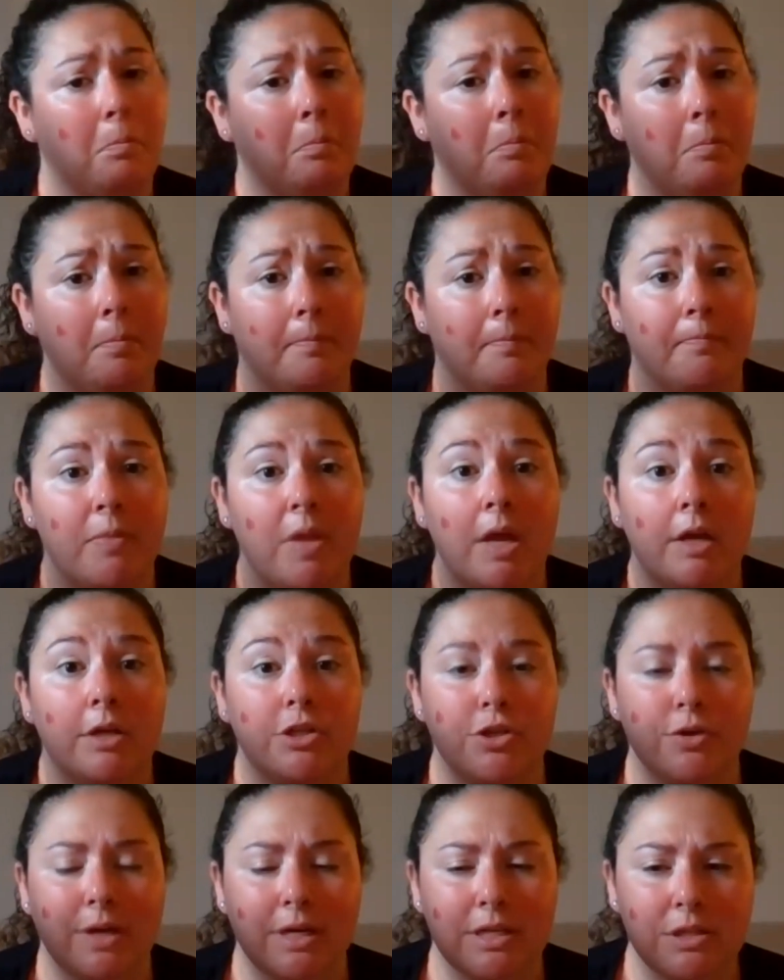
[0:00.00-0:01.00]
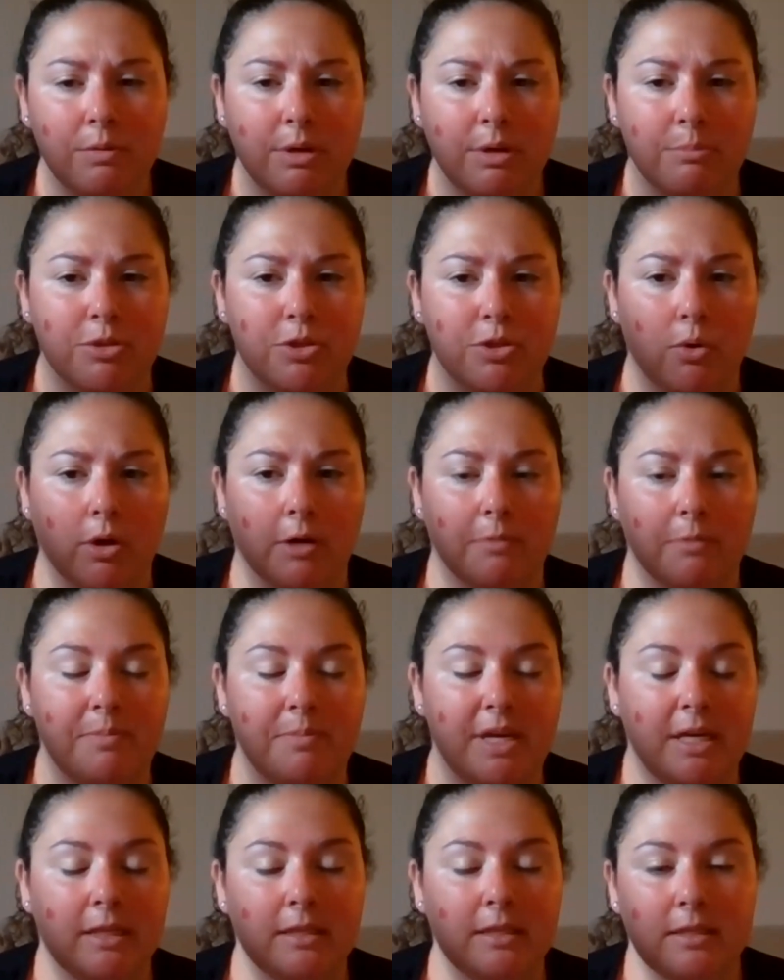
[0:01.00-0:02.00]
Do you guys know what absorb
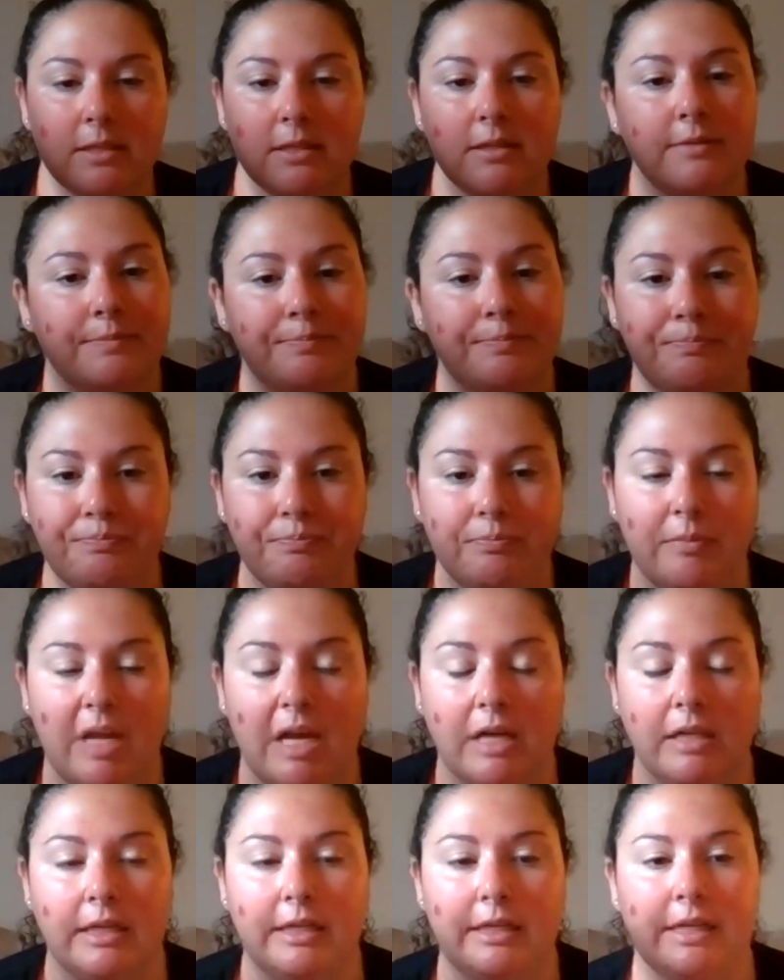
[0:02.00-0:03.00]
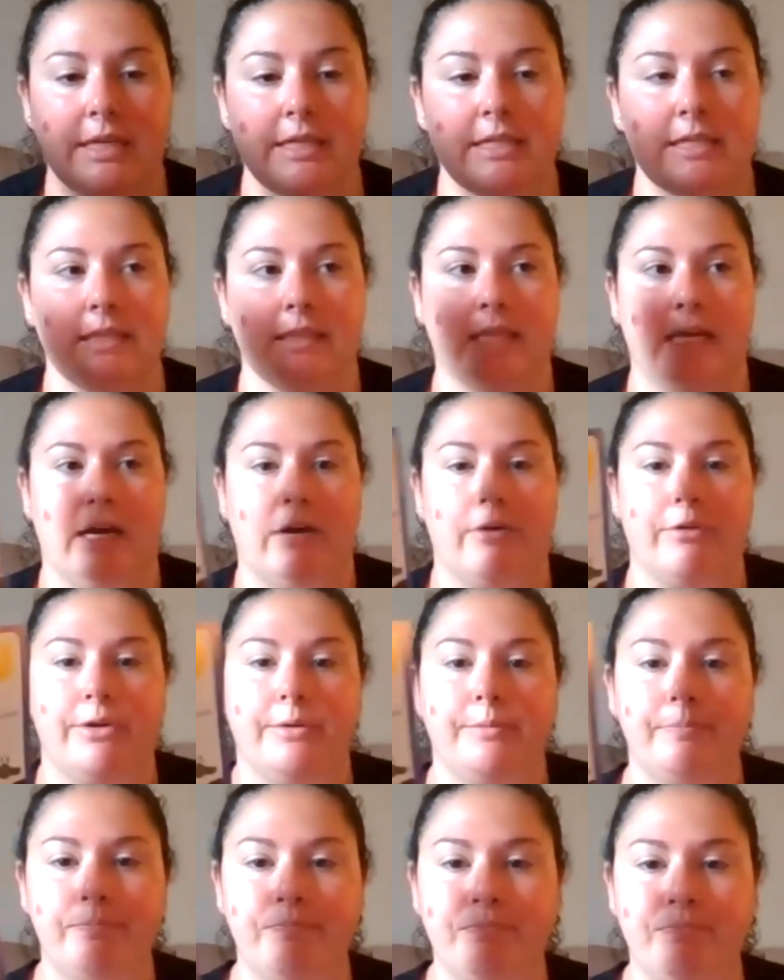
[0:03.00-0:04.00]
means? Yell it nice and loud. Do
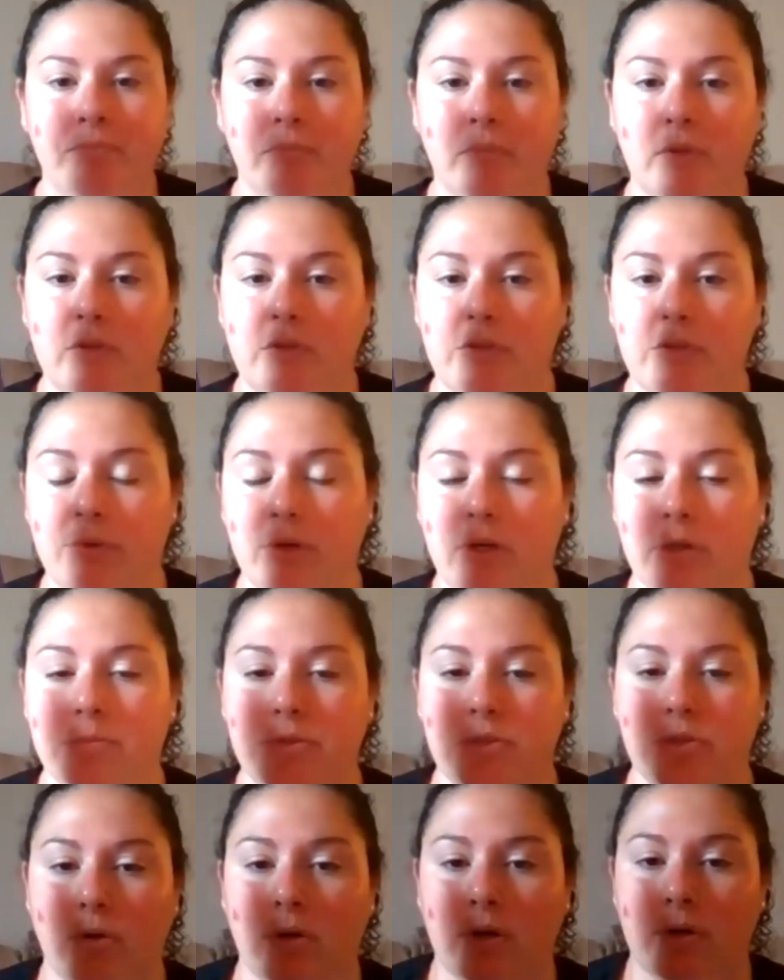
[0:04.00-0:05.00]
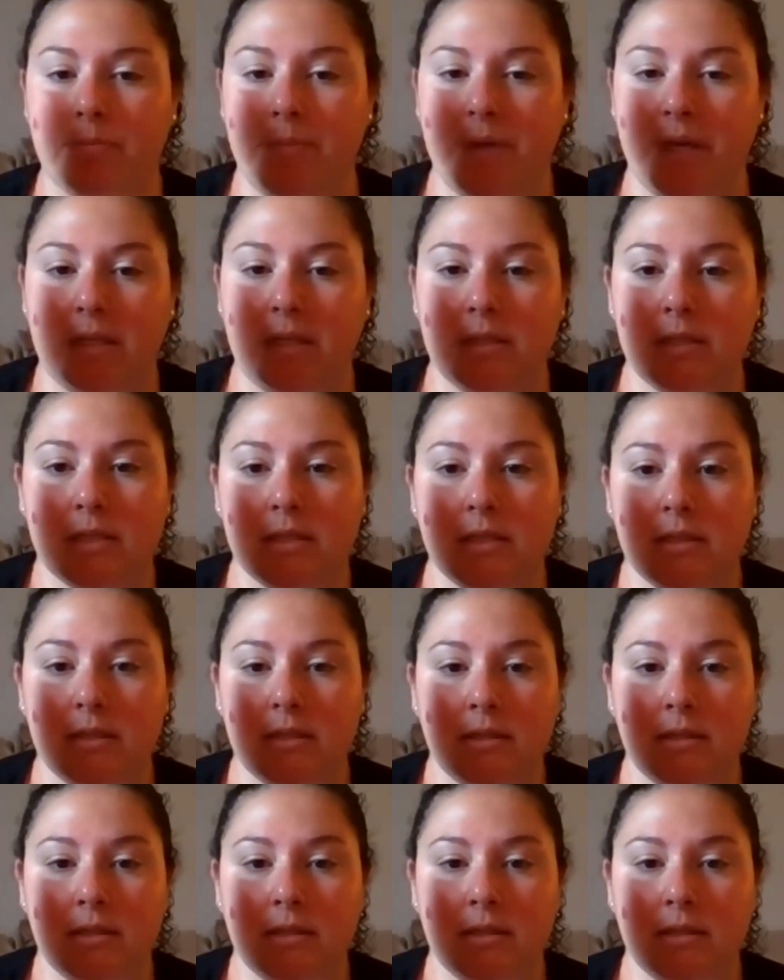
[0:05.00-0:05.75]
you know what absorb means?